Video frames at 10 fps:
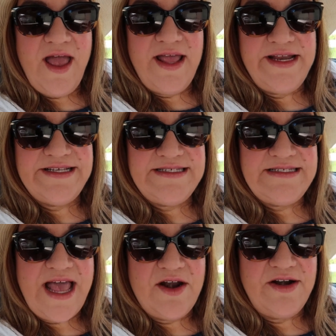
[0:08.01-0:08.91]
It is
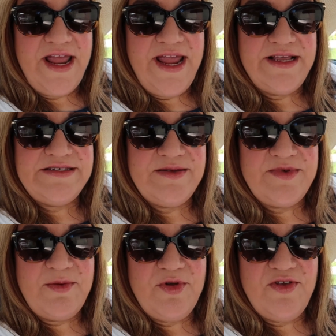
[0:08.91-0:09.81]
Saturday,
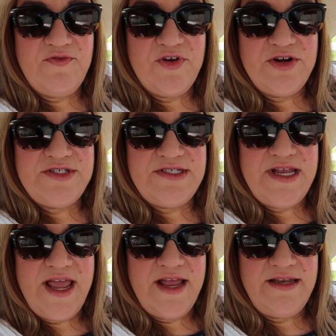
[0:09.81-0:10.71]
September the
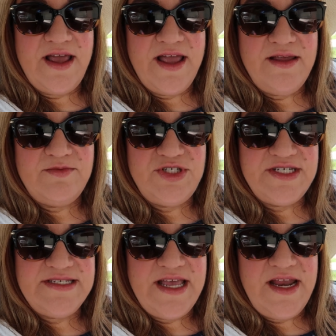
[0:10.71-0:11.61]
1st, and I am
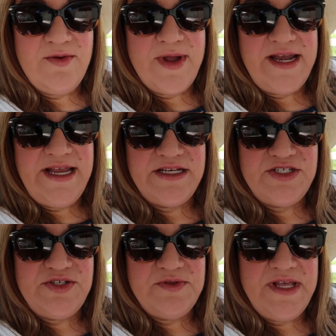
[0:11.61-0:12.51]
just getting ready
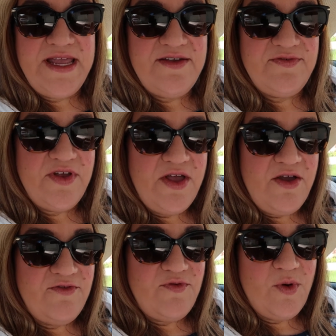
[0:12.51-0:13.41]
to leave
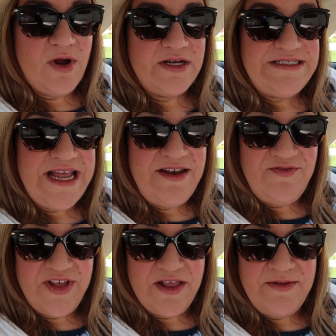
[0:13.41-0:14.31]
for
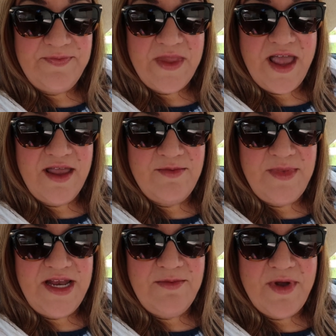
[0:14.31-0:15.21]
Dunnville. I am
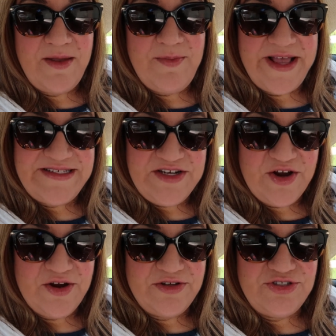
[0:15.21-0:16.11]
meeting my best
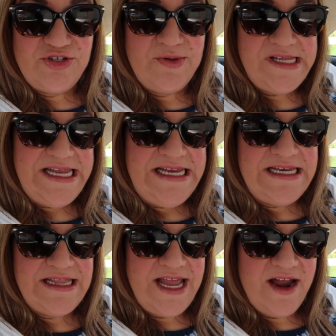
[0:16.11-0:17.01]
girl,
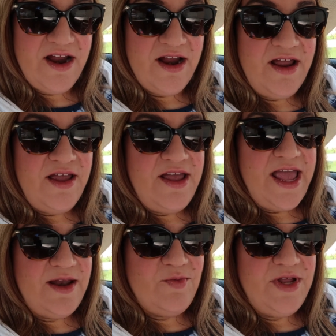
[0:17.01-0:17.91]
Jolene, there,
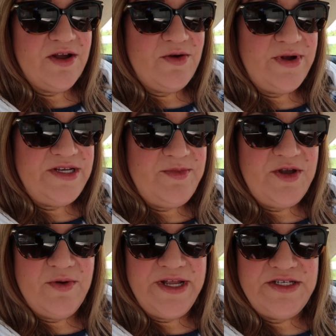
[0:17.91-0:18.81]
and we are going to be
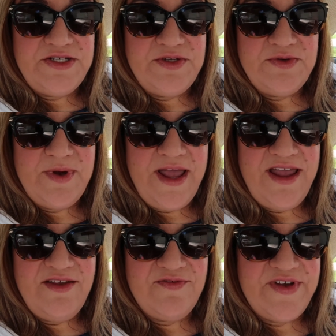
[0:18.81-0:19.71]
going to
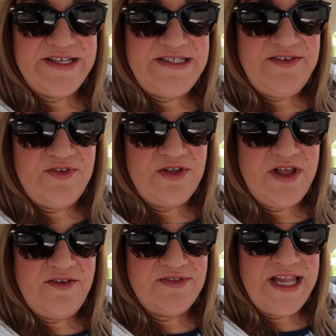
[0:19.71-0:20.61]
a festival
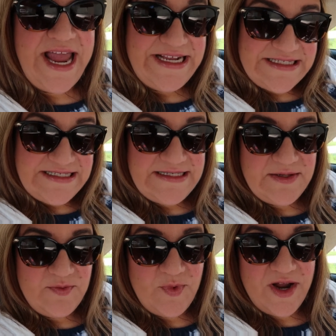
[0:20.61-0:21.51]
of
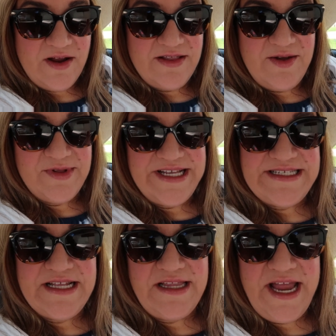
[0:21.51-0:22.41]
lights where they
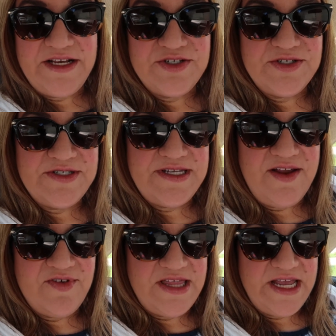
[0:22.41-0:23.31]
release the lanterns and
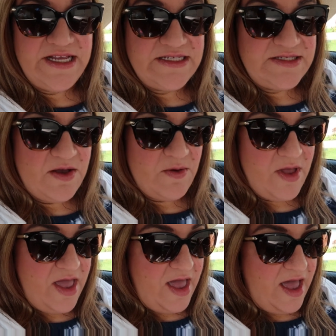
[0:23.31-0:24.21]
everything. So
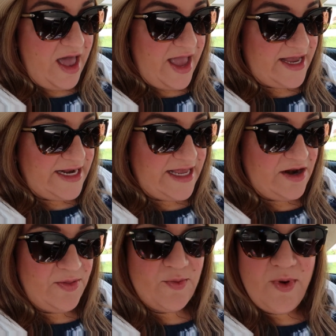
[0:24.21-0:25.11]
I gotta get
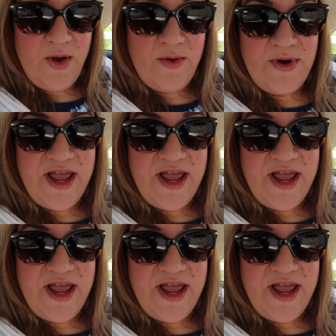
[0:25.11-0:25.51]
on the road.